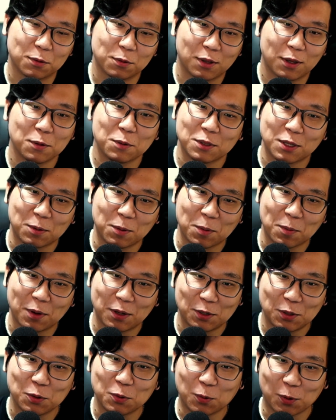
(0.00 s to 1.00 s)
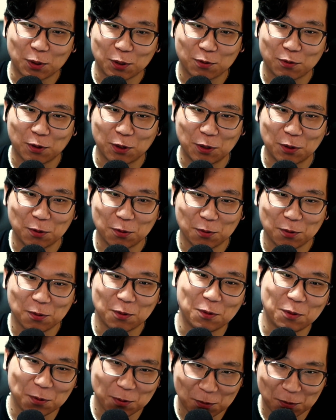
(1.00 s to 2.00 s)
that was going to be my 2 words for you.
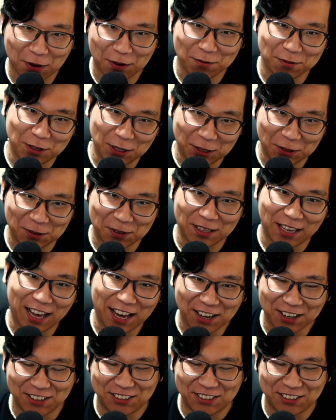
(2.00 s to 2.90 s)
Webflow Cloud.